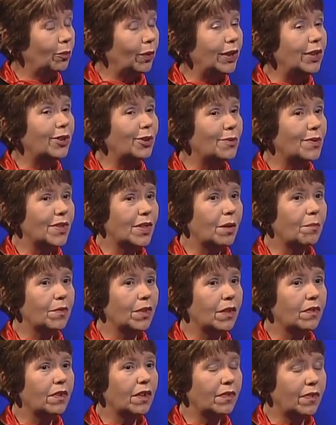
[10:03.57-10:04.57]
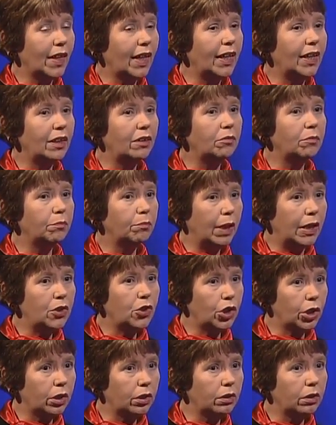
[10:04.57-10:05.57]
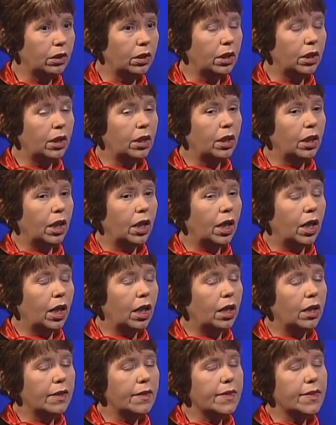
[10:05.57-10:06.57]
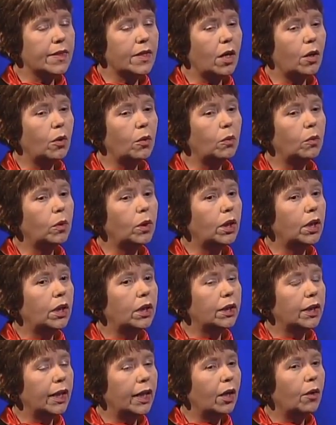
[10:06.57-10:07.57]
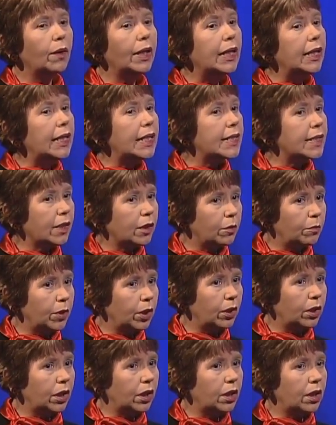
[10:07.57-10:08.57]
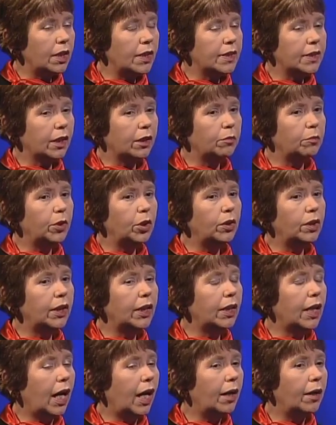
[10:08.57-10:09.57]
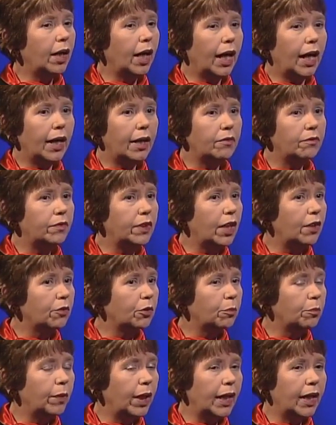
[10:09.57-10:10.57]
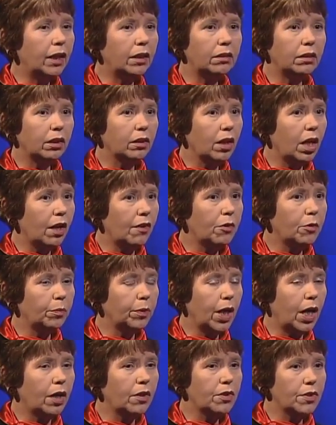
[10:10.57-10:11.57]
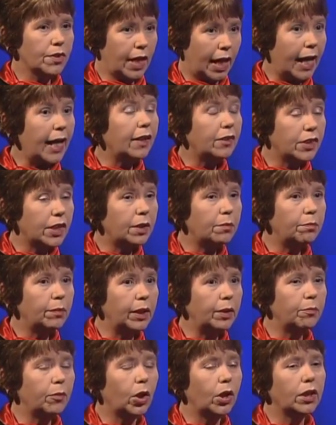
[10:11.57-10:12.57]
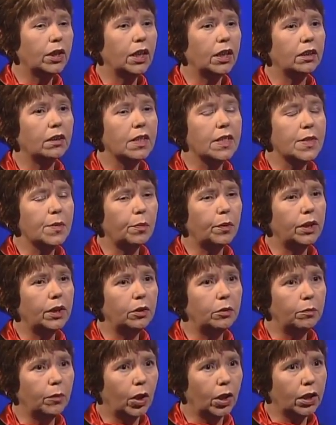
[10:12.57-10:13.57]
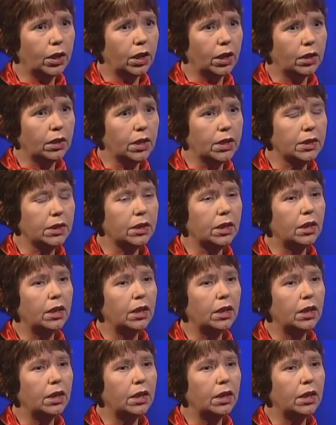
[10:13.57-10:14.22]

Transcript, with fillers: when we do something that they mention. Right. Uh, so. You know, it is a community. It's a community. I, I've never met a lot of the bloggers. I had, did meet Mark Nicholas. We knew Mark Nicholas.